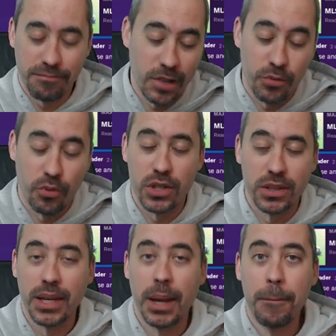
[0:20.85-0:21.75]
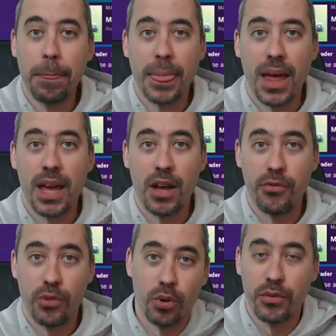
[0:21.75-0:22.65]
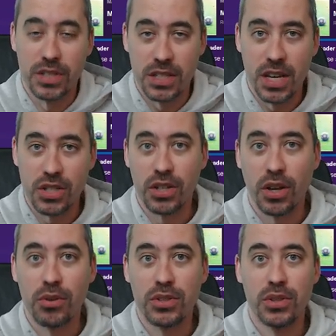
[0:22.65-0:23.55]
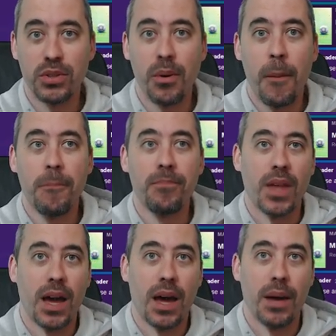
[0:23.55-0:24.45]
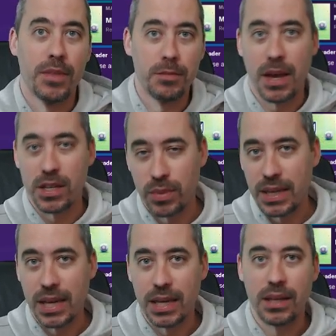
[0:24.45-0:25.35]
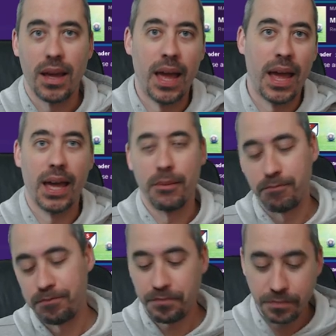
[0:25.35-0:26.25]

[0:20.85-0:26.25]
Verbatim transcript: unfortunately a, a, uh, funeral visitation to go to um, this past weekend, and